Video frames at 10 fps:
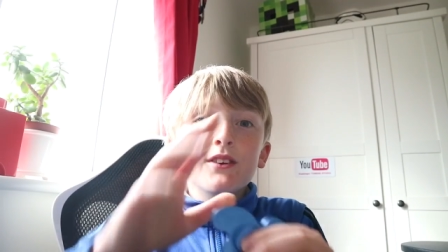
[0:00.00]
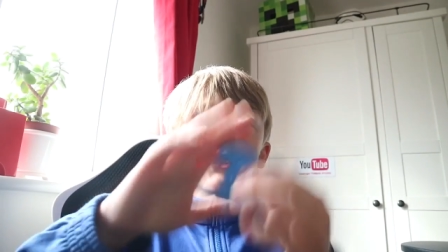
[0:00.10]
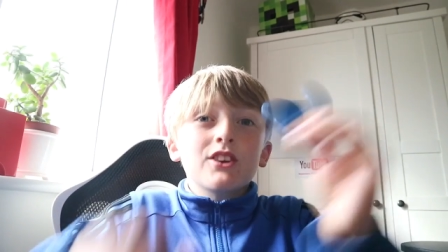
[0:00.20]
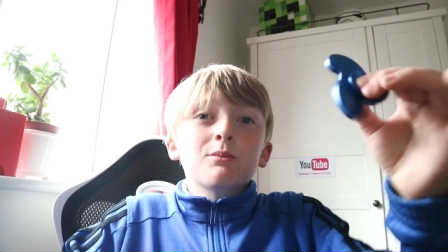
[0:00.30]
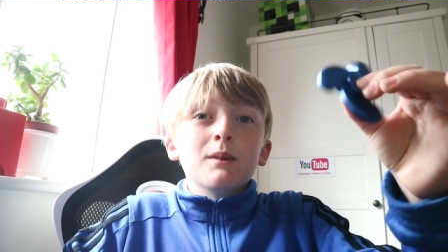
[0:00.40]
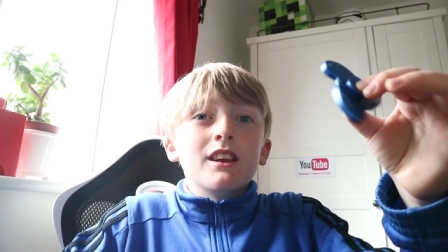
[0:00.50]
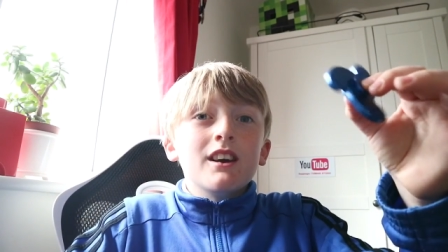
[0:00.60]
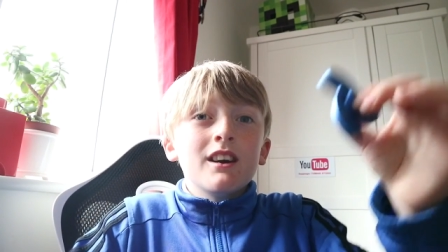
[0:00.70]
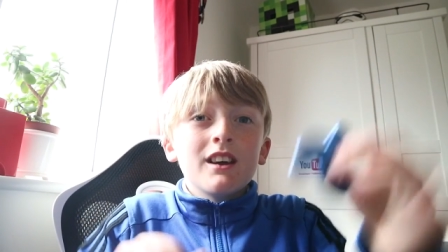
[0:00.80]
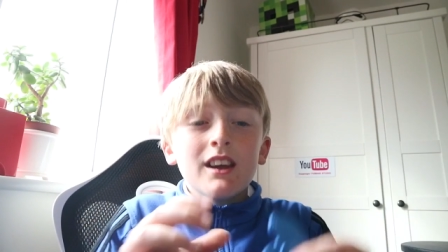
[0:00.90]
fidget
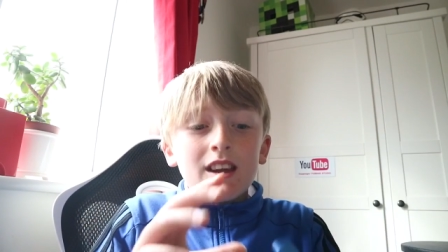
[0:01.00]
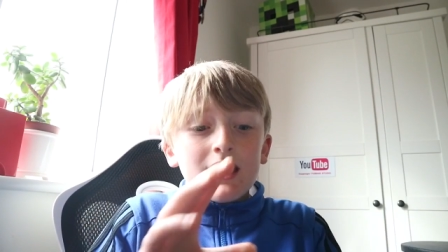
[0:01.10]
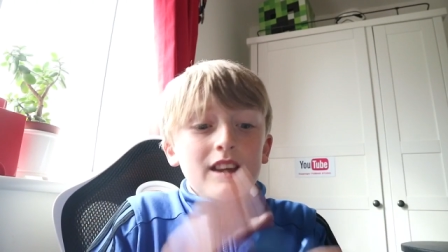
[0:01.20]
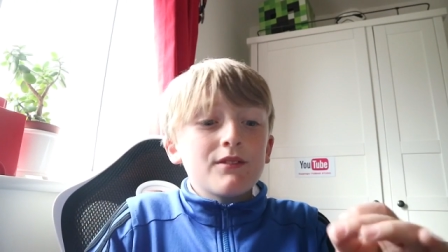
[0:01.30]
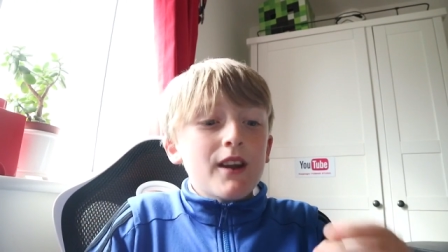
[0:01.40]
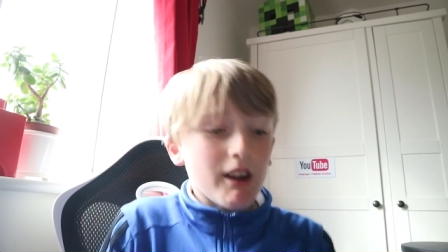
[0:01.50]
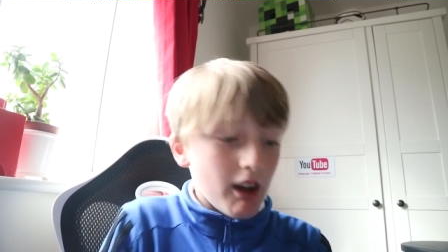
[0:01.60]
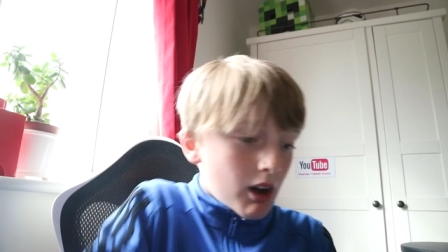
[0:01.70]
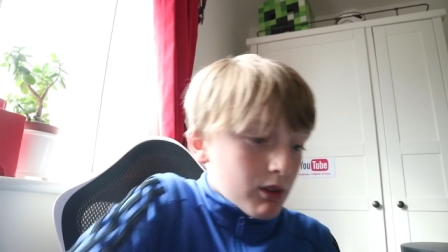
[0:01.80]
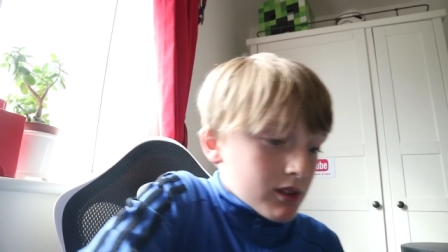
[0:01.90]
spinner it's
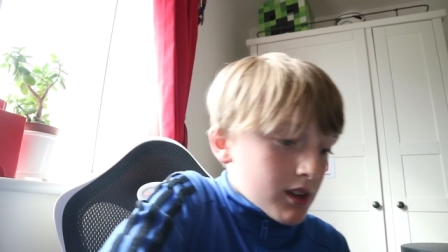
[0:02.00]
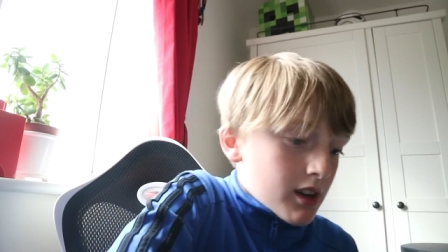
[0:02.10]
oh